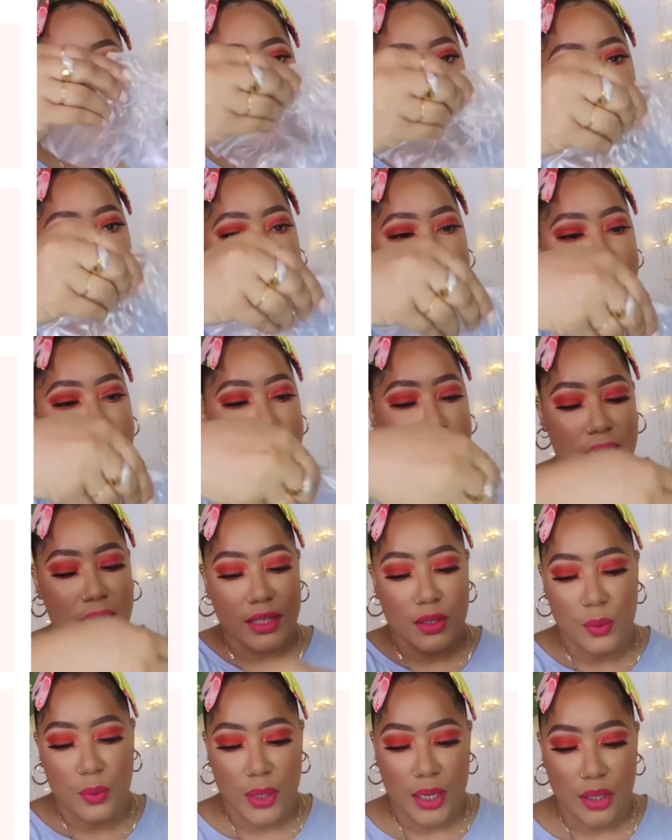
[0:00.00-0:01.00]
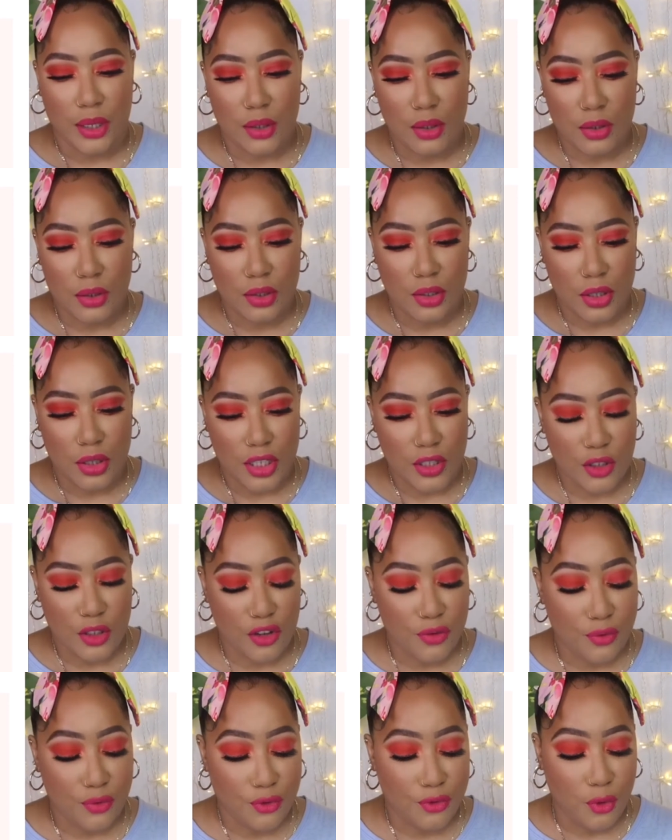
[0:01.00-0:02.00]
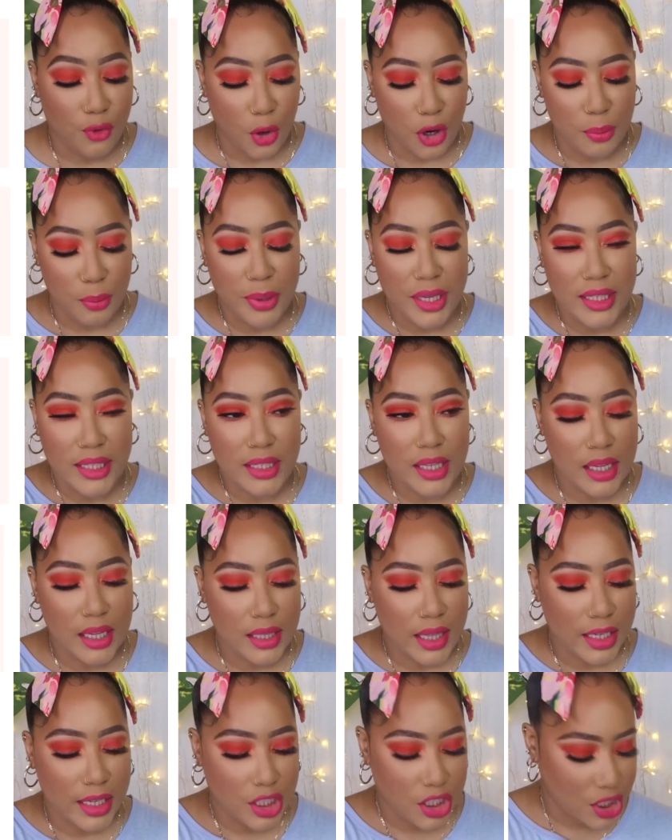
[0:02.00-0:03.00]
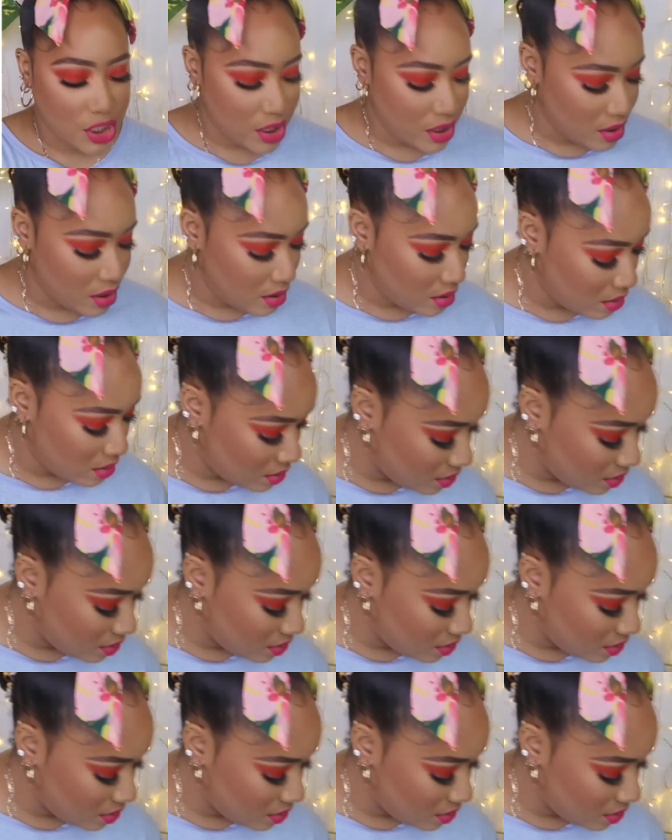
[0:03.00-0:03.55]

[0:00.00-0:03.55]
the mist as well. So this is a four-piece collection.